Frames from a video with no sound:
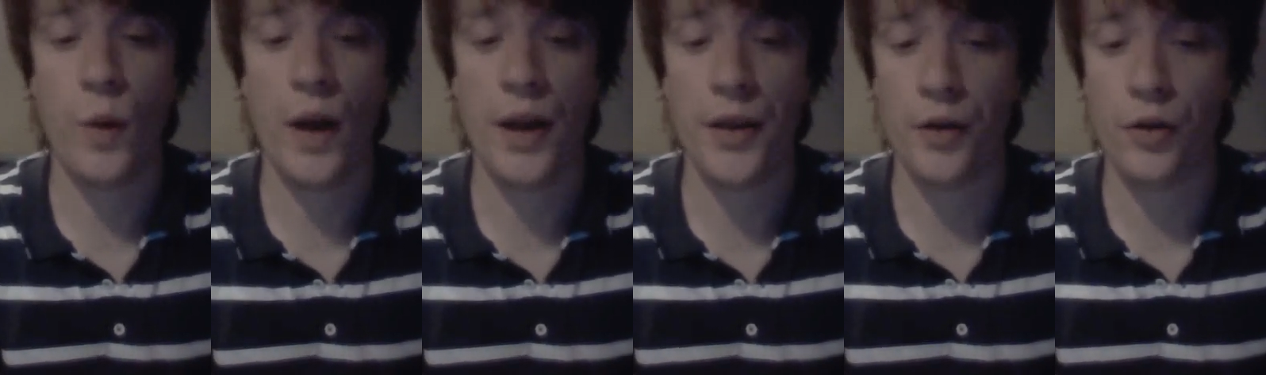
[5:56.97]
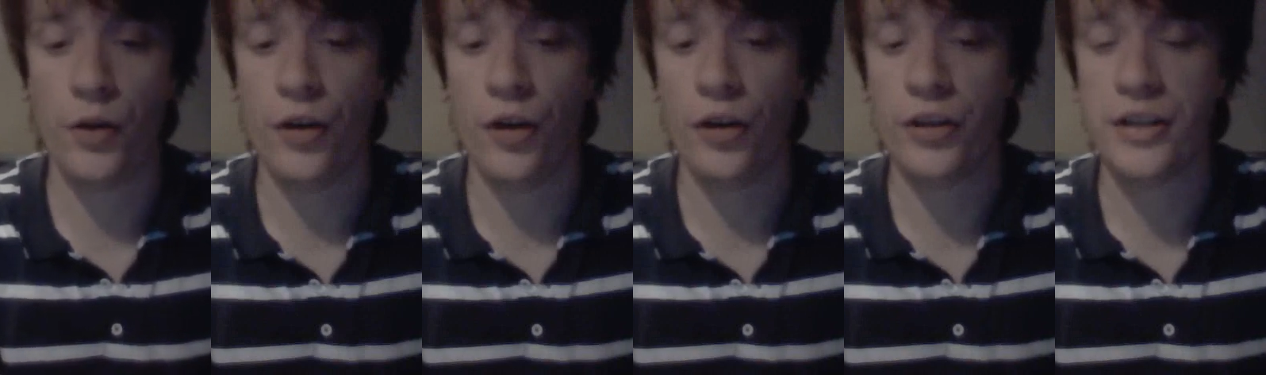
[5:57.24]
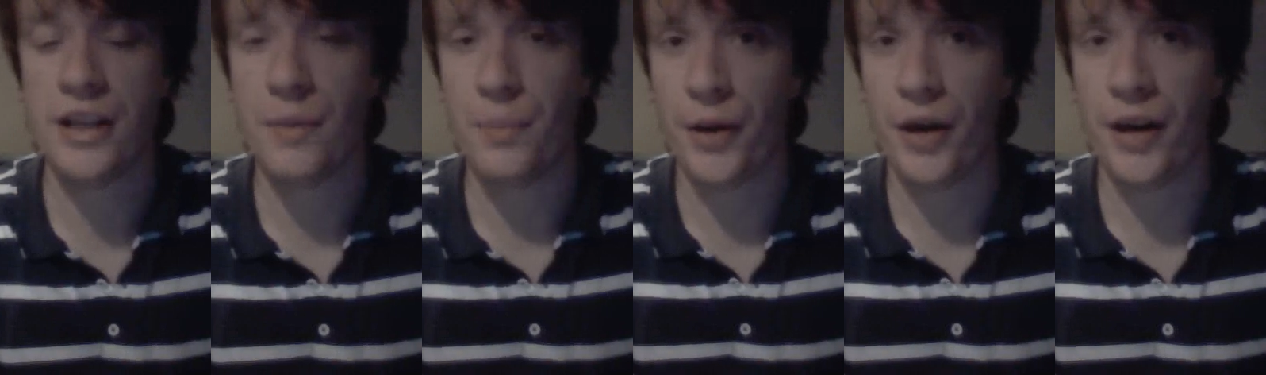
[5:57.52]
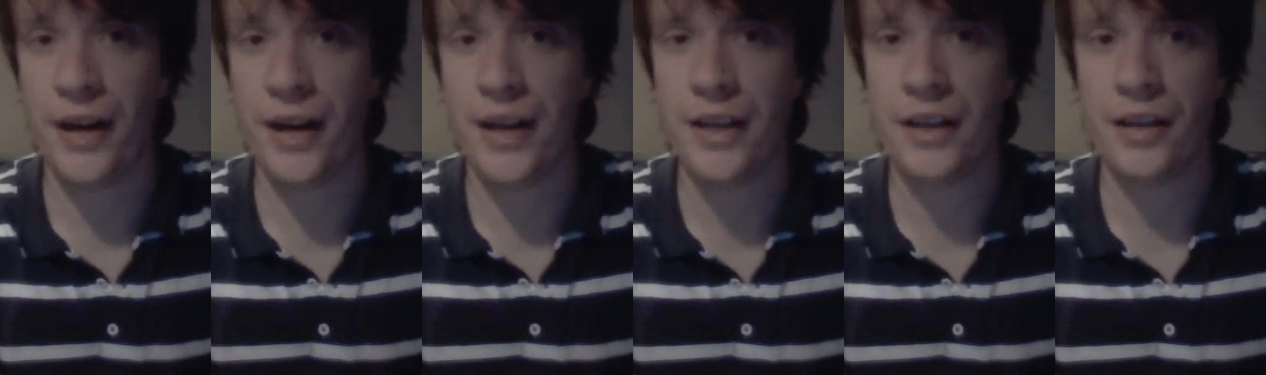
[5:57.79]
Whether or not you
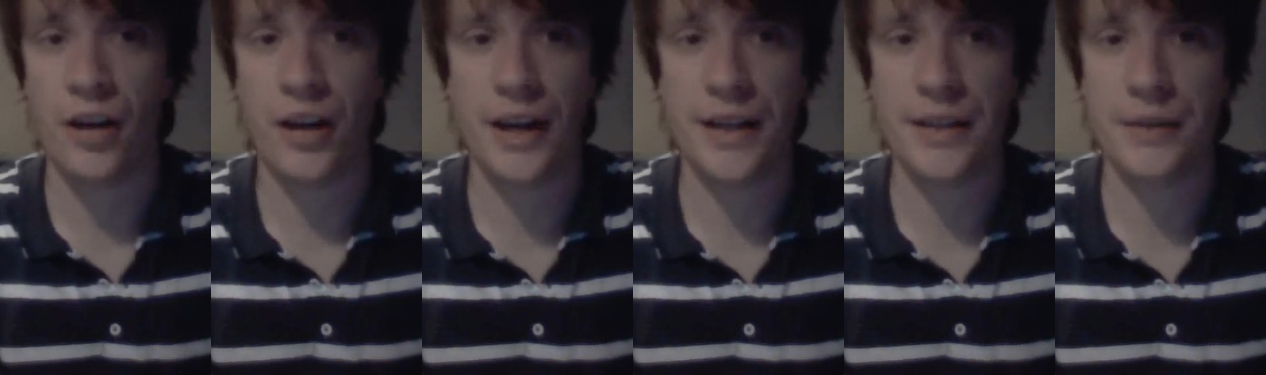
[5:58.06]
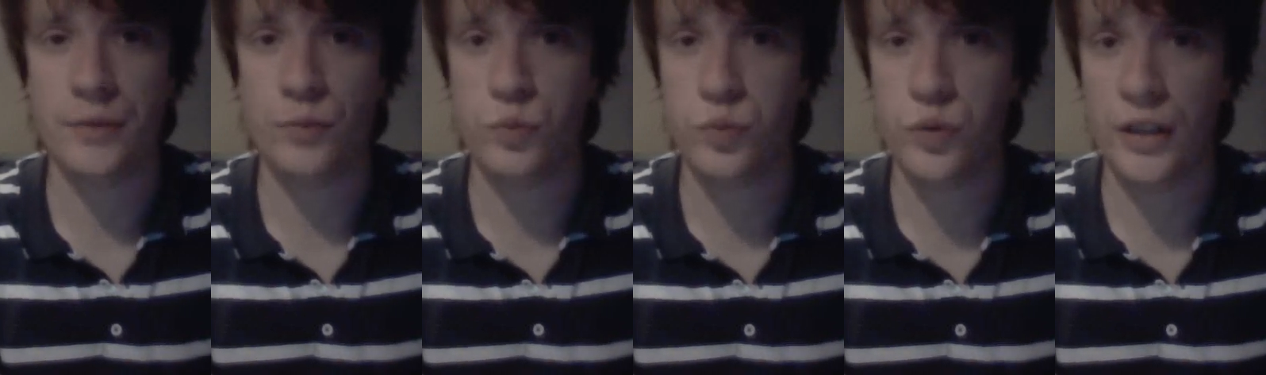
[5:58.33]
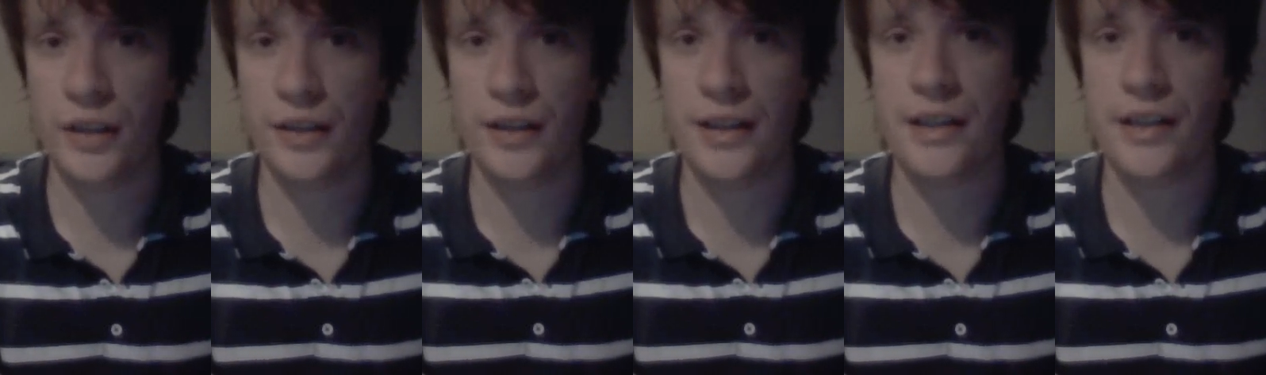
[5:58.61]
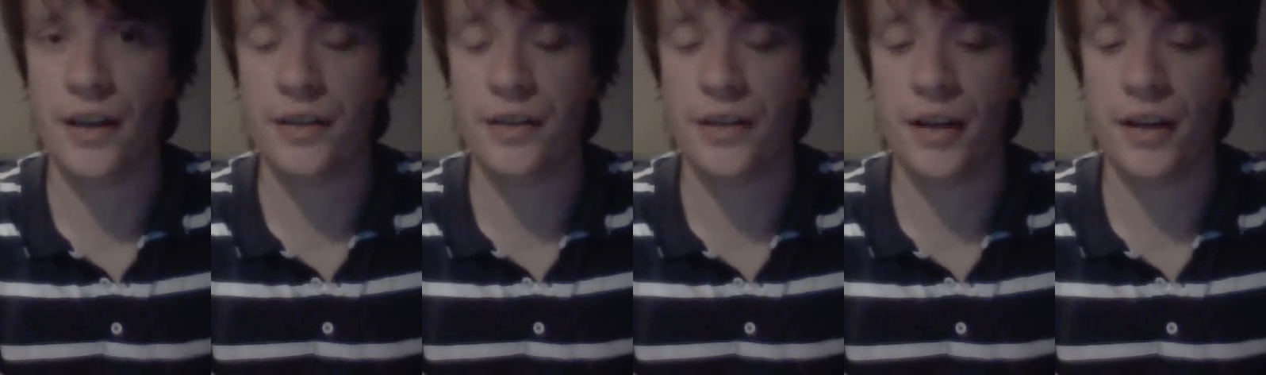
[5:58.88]
buy it, I really
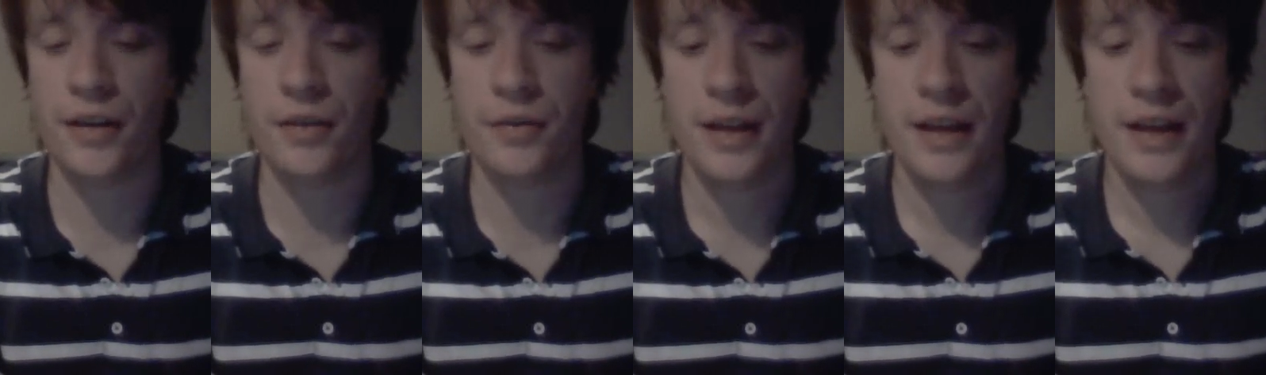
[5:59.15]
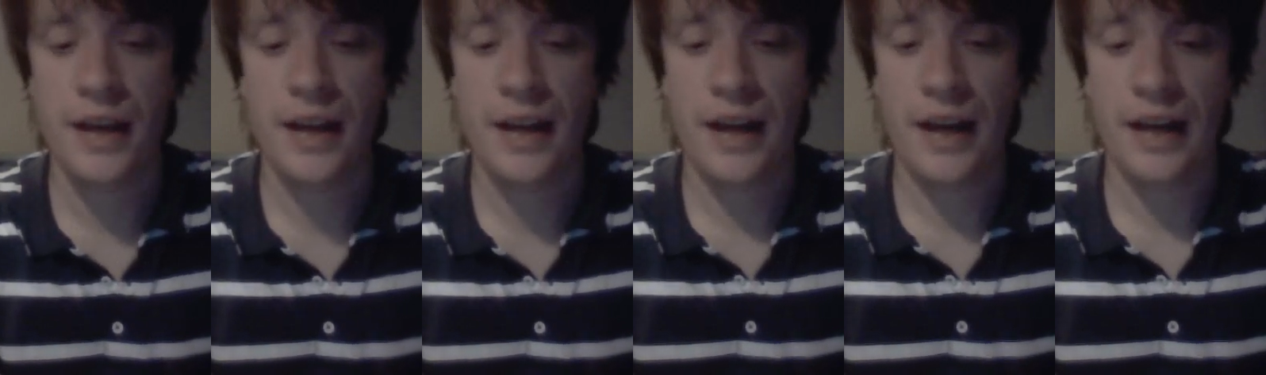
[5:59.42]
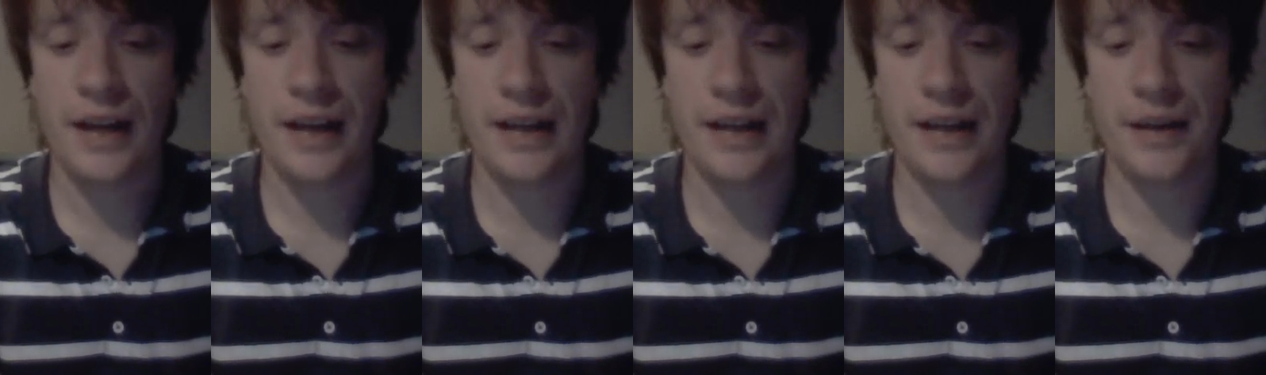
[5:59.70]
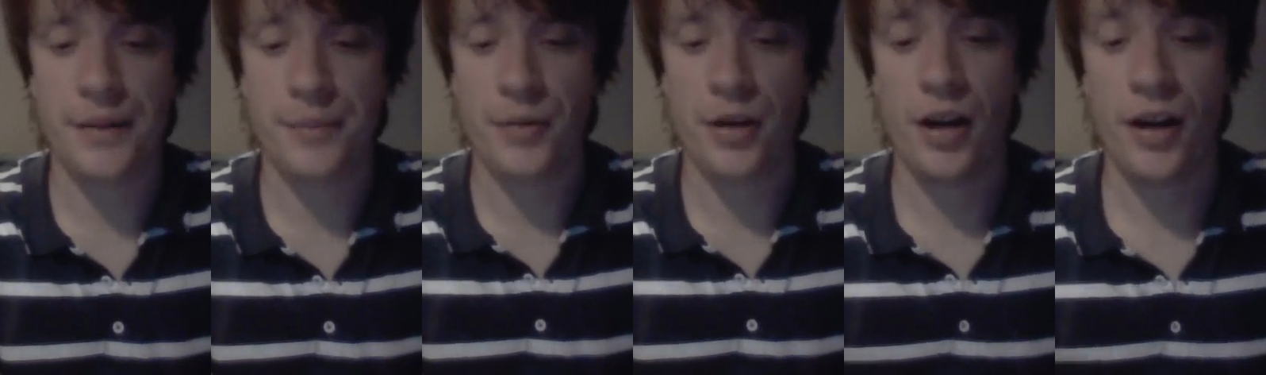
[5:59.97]
don't know.
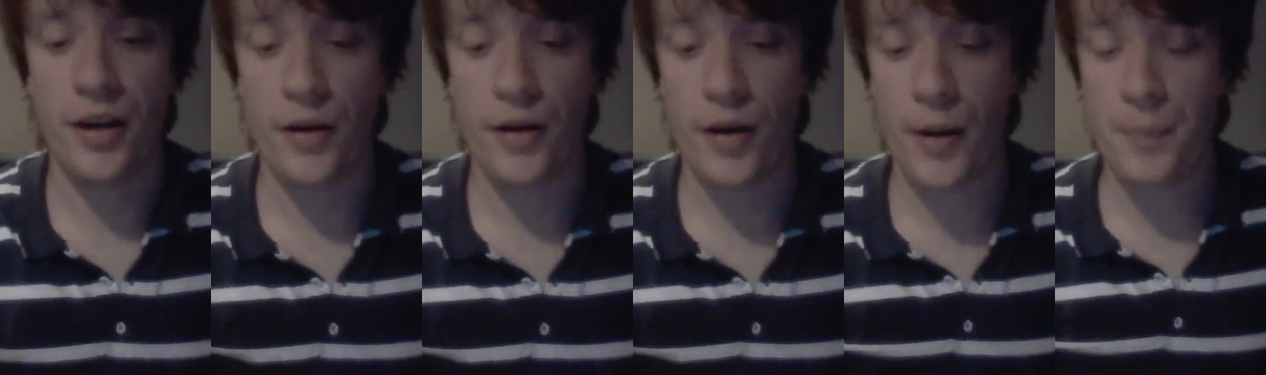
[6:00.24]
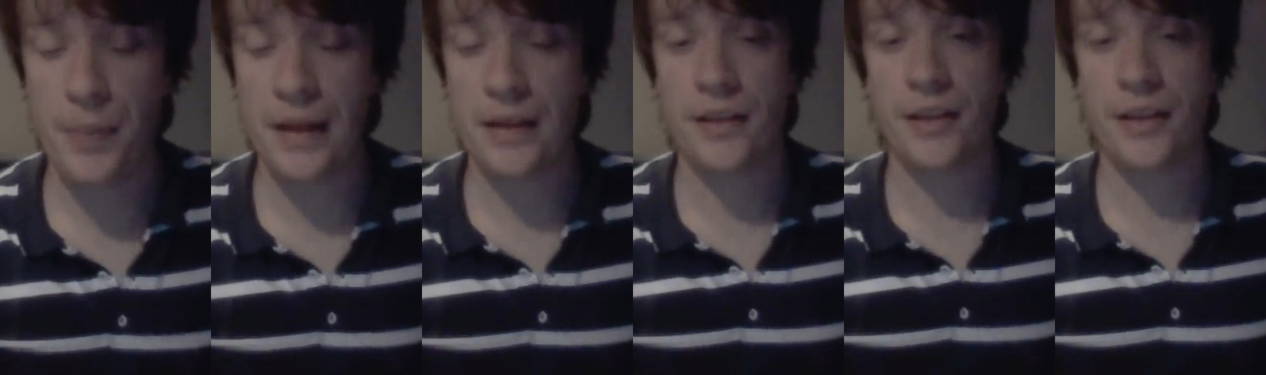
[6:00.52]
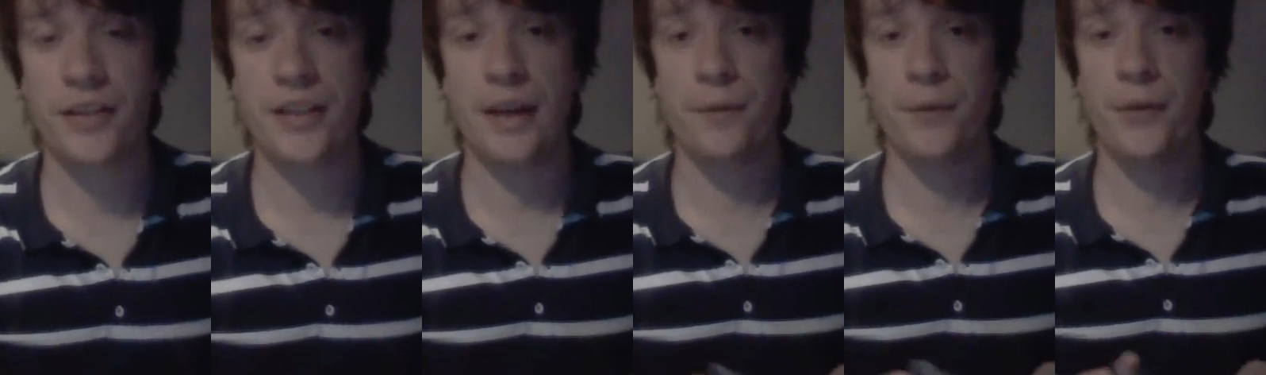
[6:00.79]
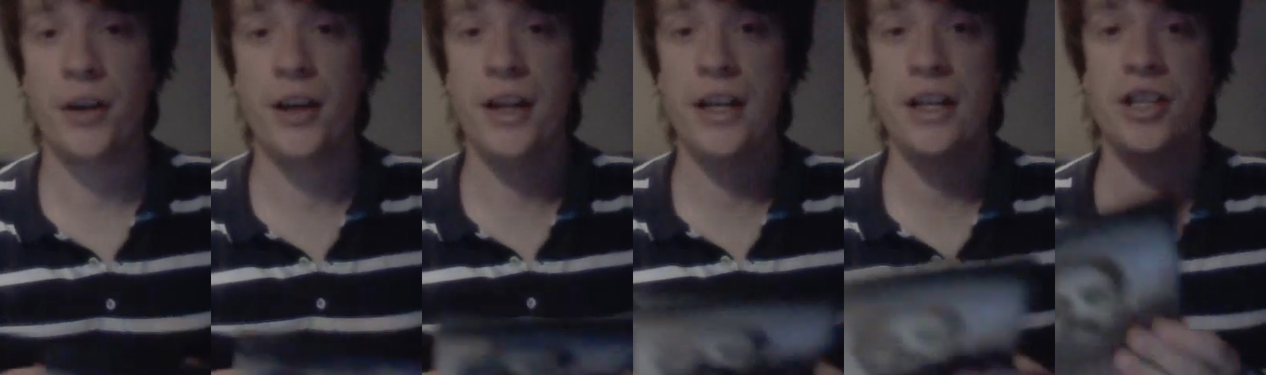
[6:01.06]
I picked this up
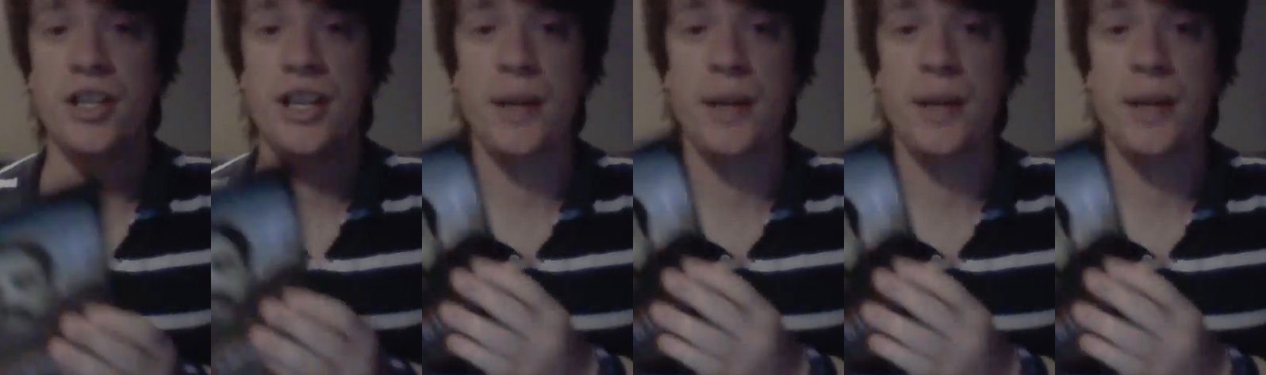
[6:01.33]
very